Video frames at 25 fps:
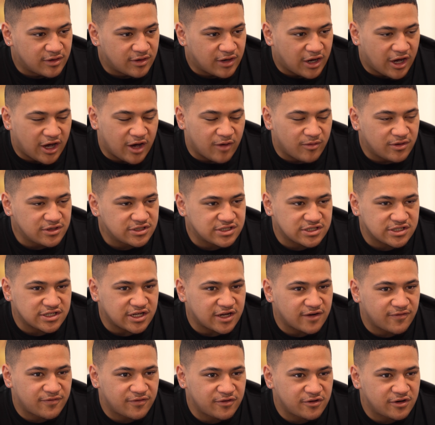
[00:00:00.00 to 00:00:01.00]
Once I
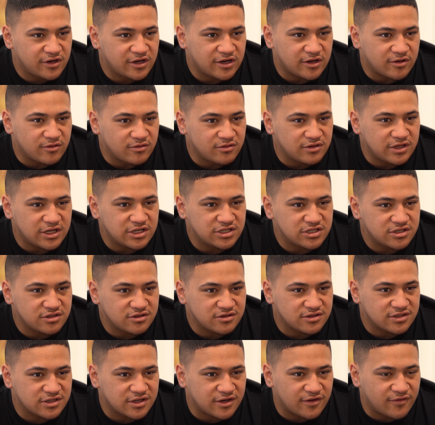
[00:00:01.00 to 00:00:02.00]
started figuring out all that shit,
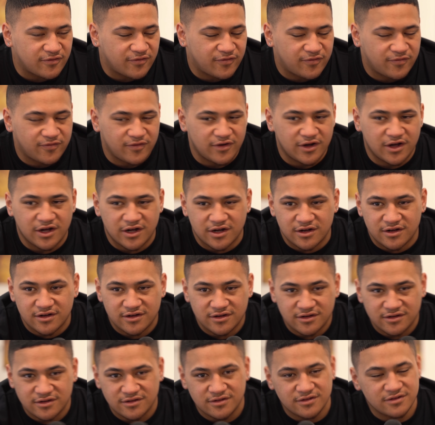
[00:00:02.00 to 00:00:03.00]
I was like, fuck,
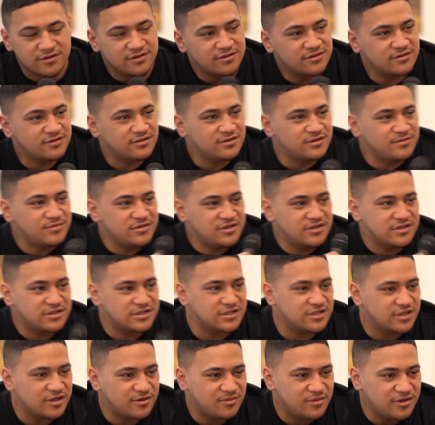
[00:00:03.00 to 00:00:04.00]
you mean to
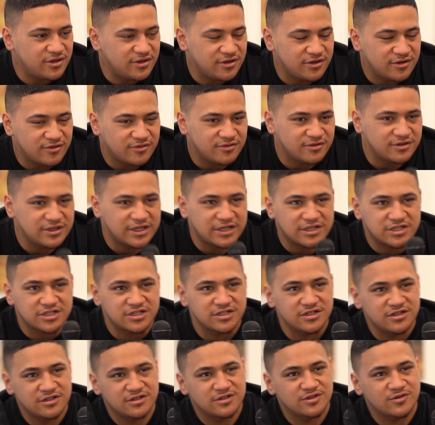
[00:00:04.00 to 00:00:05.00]
tell me all that
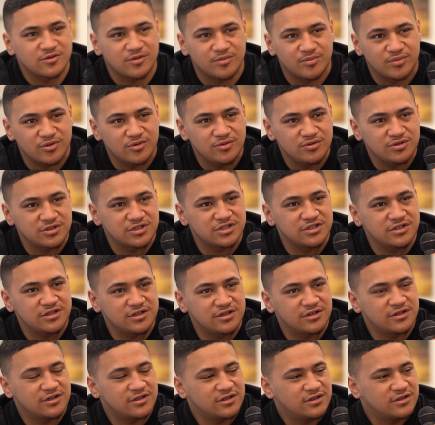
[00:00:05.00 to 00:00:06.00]
shit is all bullshit,
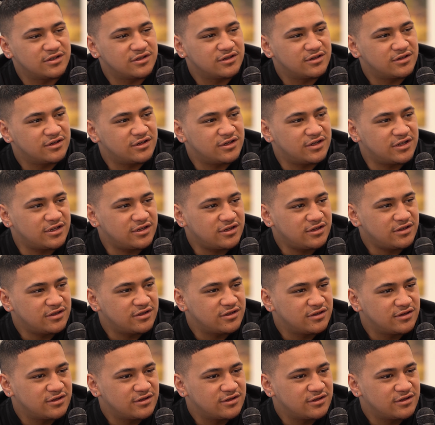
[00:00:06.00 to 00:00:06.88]
you know?